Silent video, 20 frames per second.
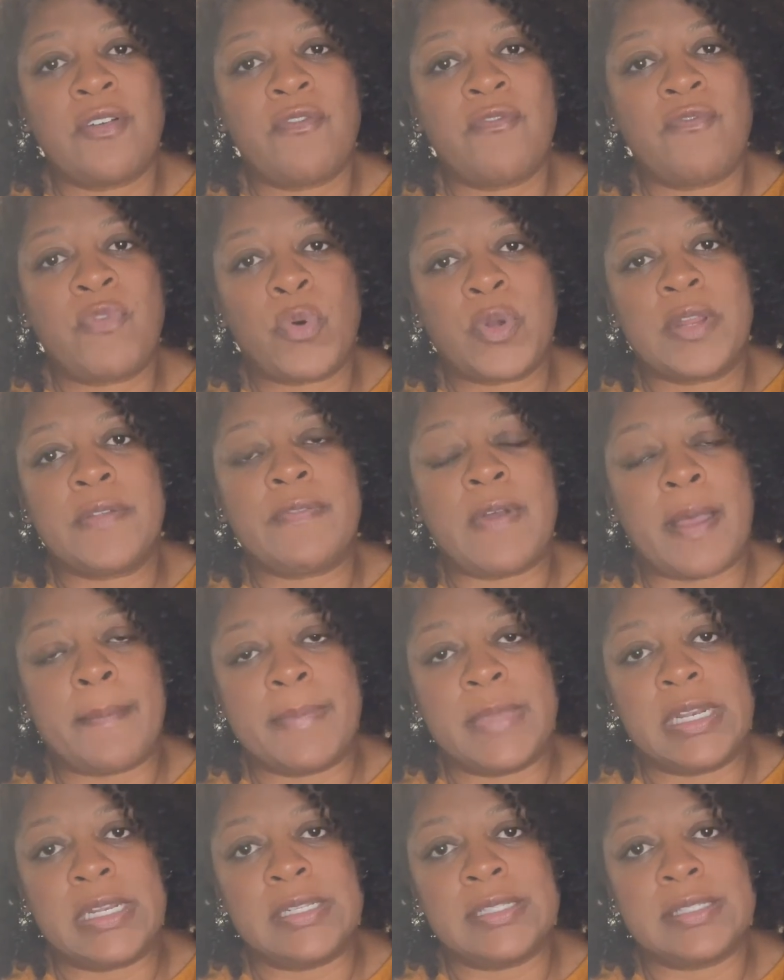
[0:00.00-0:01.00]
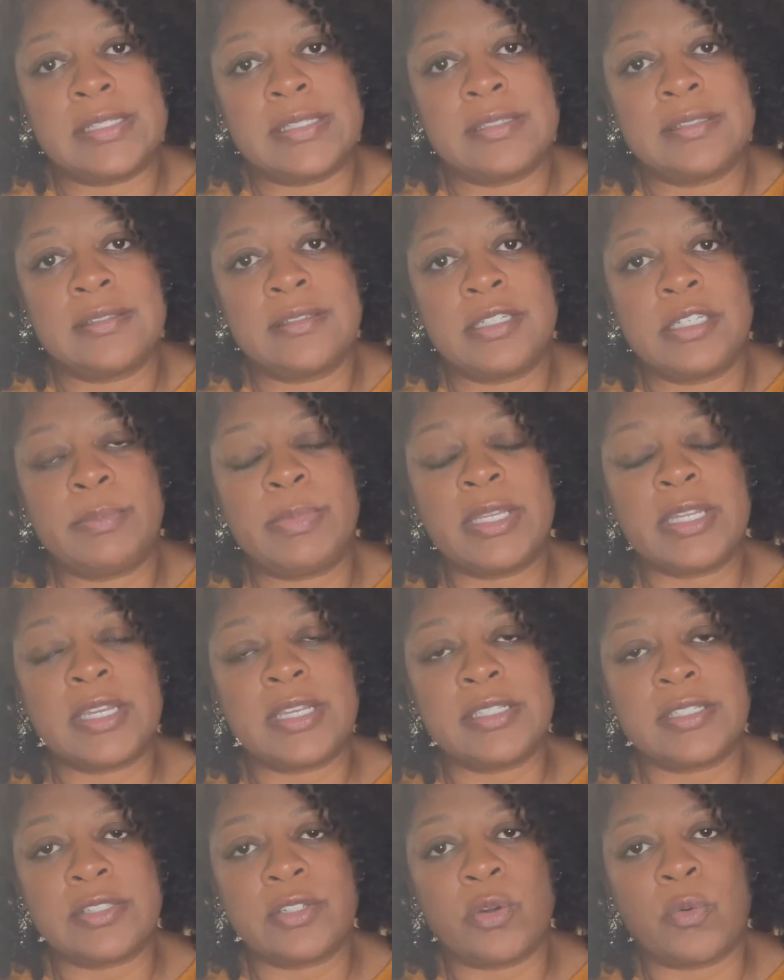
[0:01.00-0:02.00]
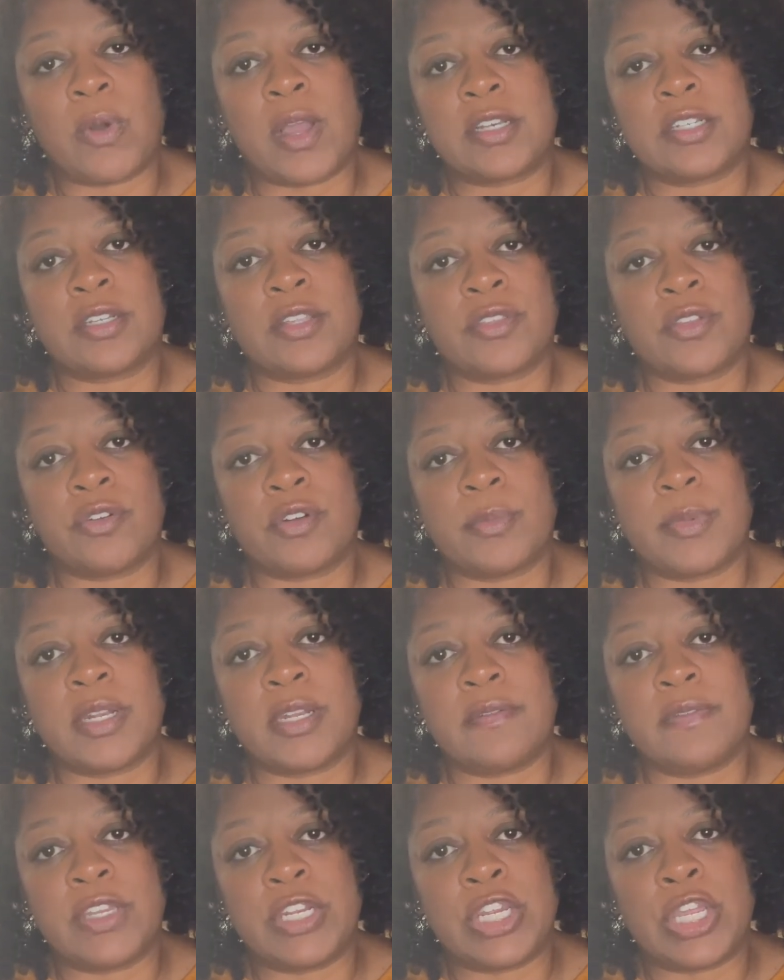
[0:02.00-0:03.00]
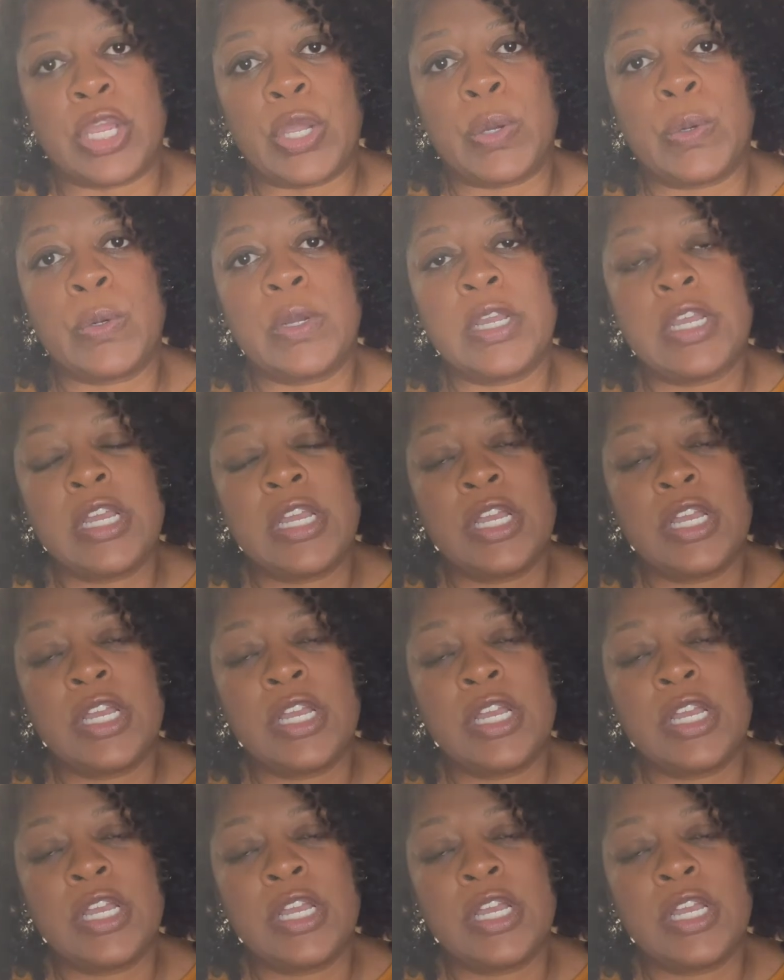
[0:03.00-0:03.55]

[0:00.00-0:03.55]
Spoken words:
45 minutes because they're watching a 30-minute video